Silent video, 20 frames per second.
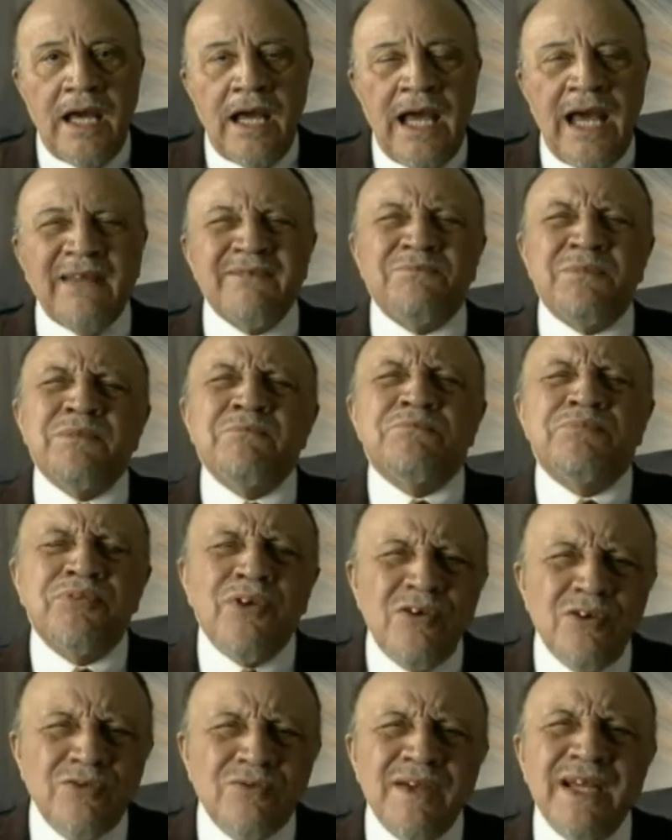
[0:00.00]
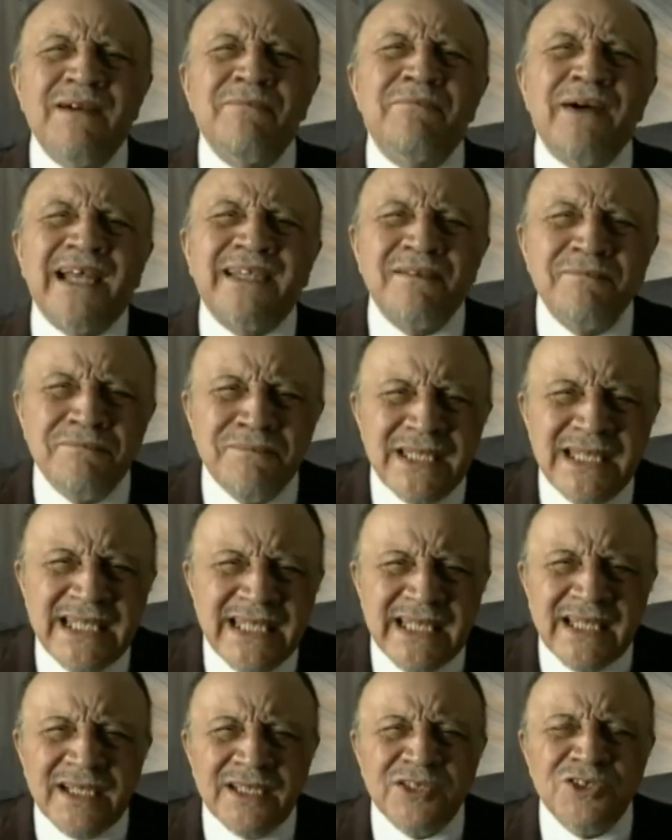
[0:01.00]
has been programmed by the
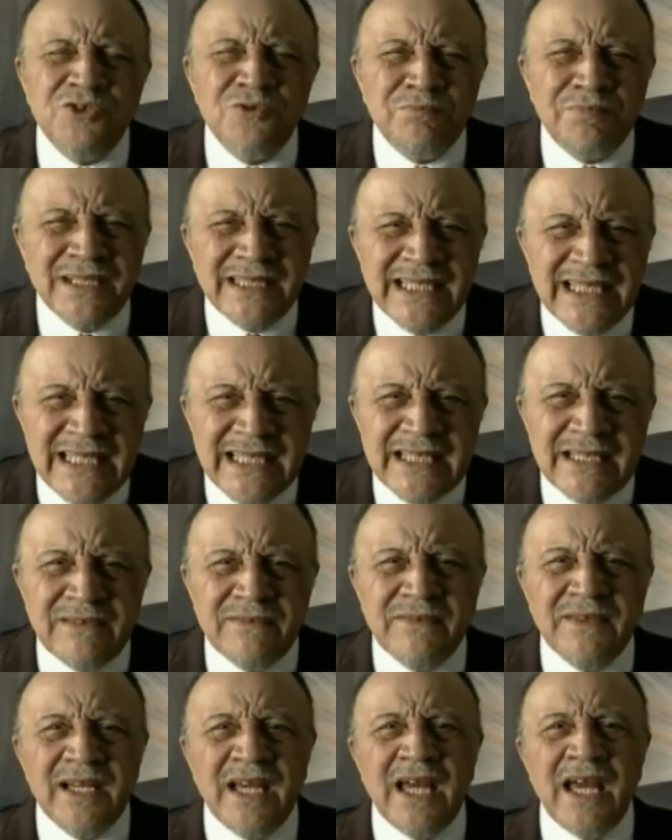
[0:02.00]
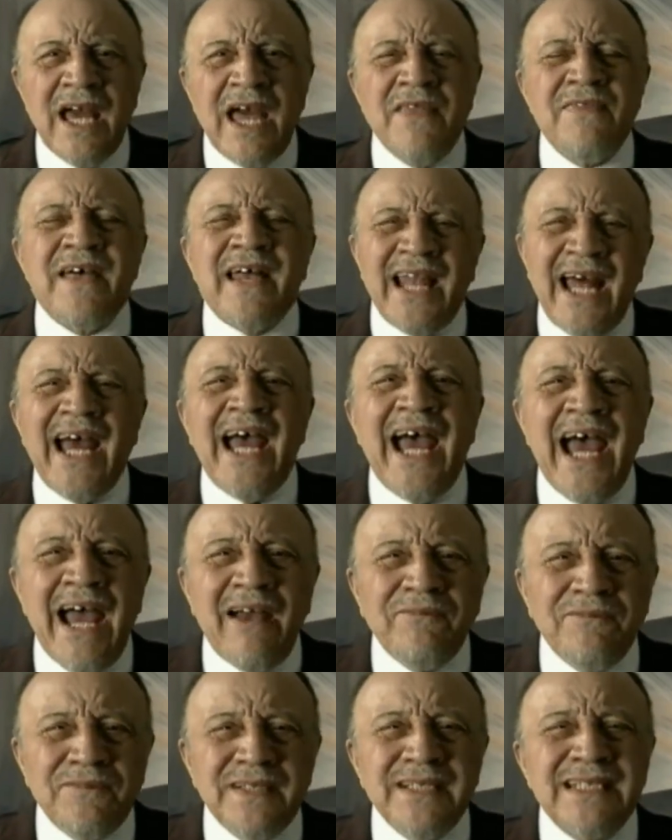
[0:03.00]
media to believe that
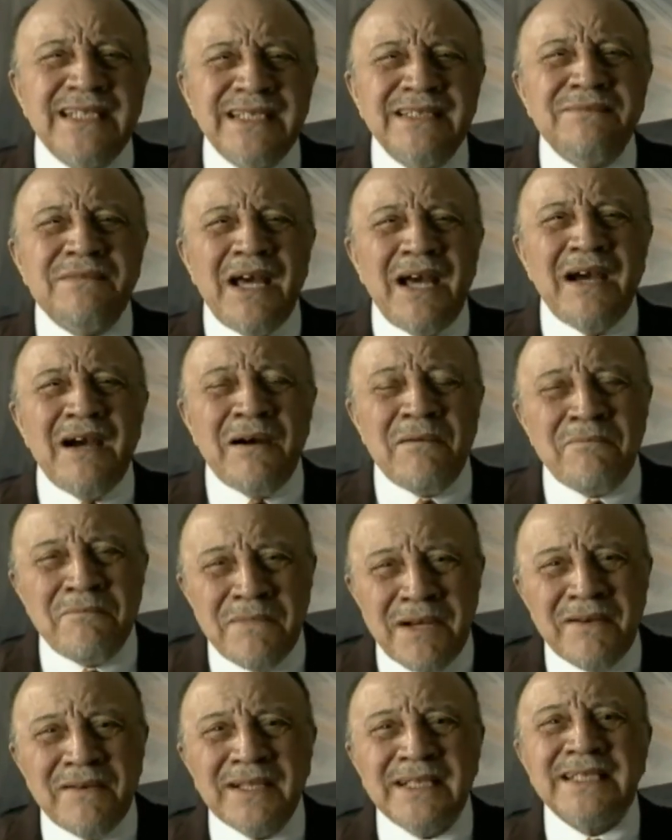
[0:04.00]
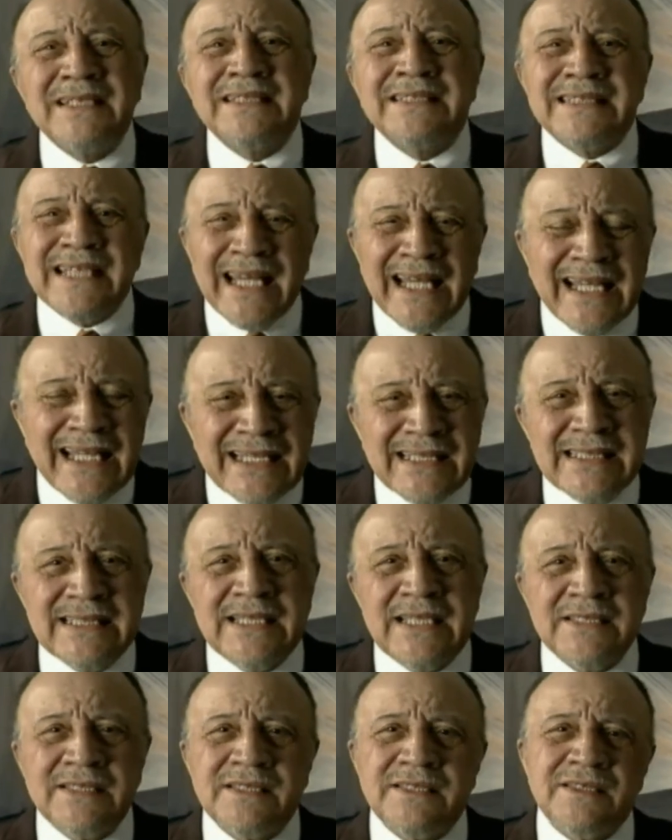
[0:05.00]
African Americans'
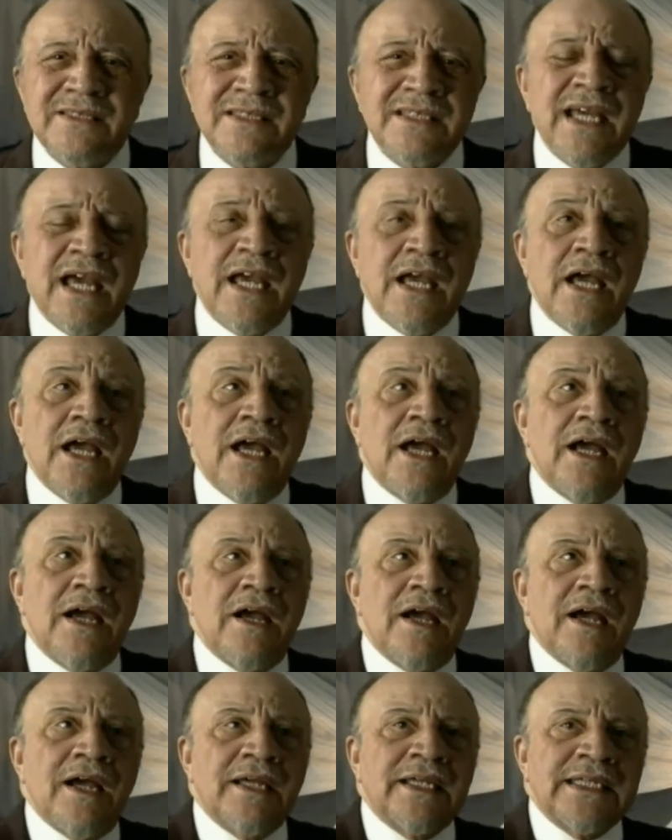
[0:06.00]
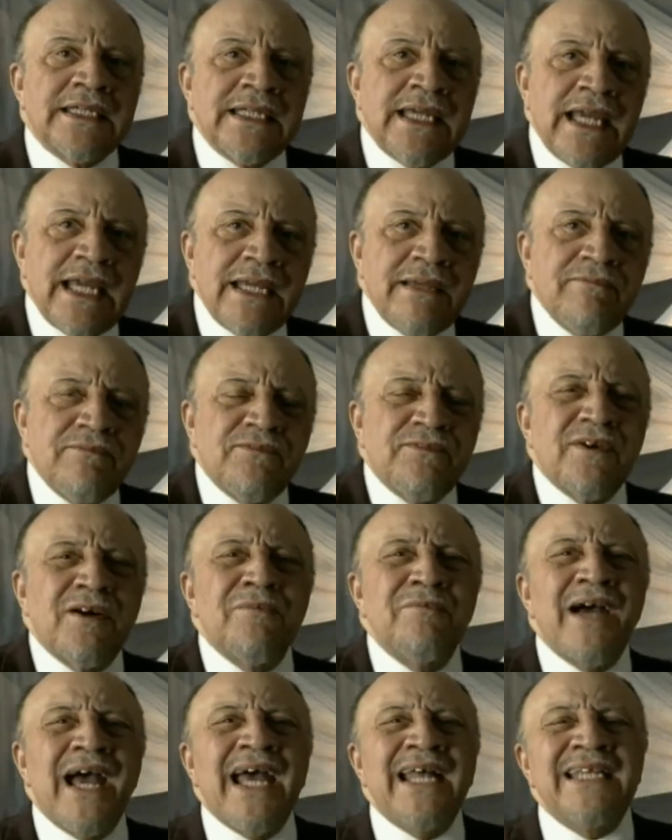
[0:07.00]
ancestors came
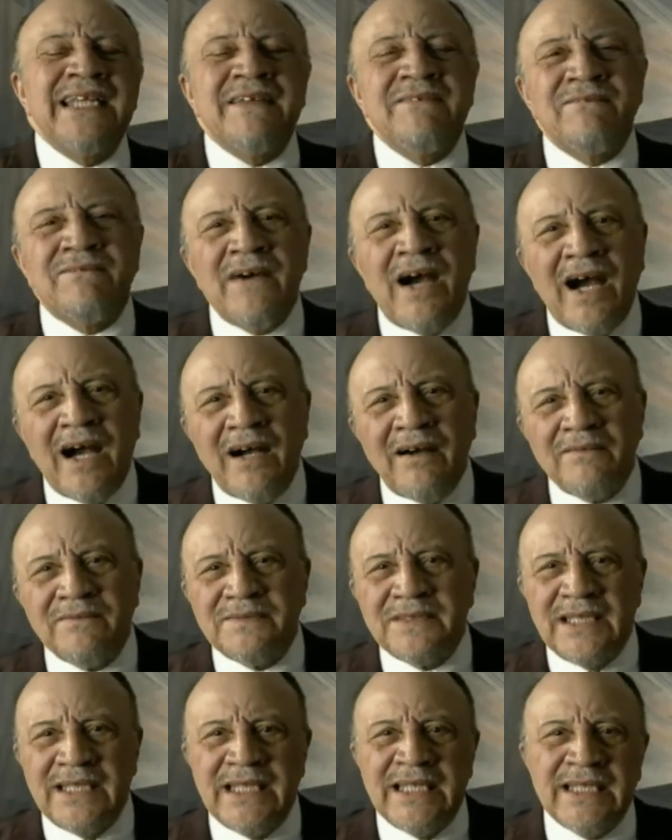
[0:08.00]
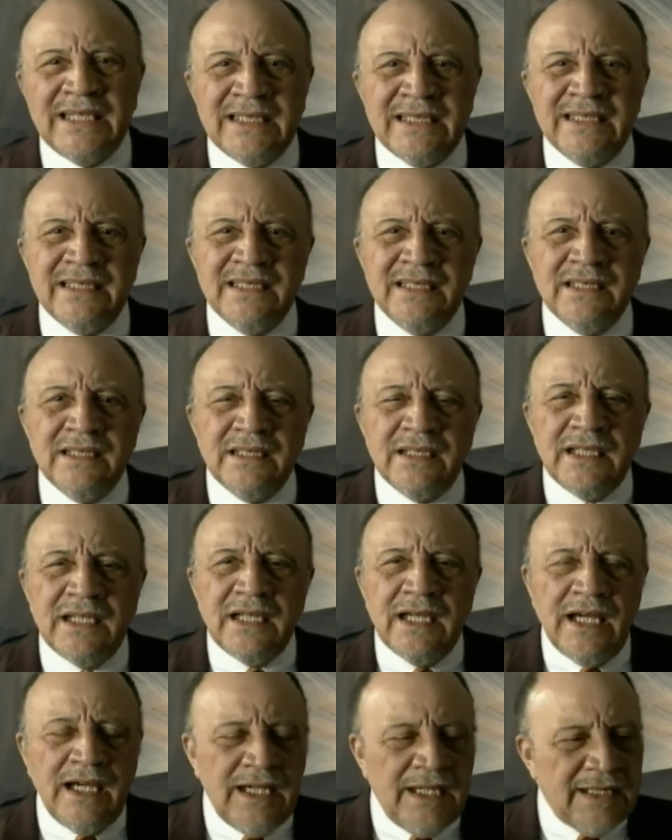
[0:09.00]
from and evolved in
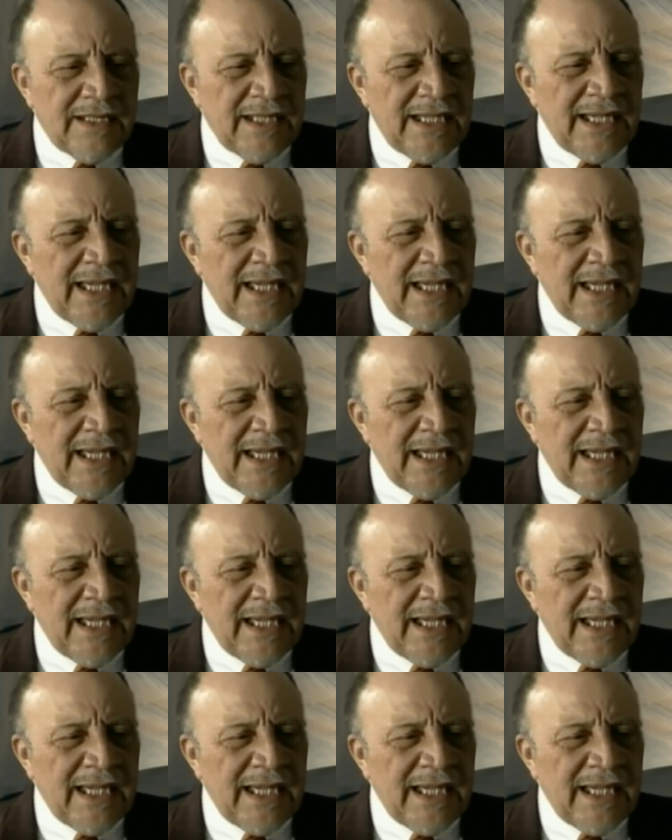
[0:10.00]
an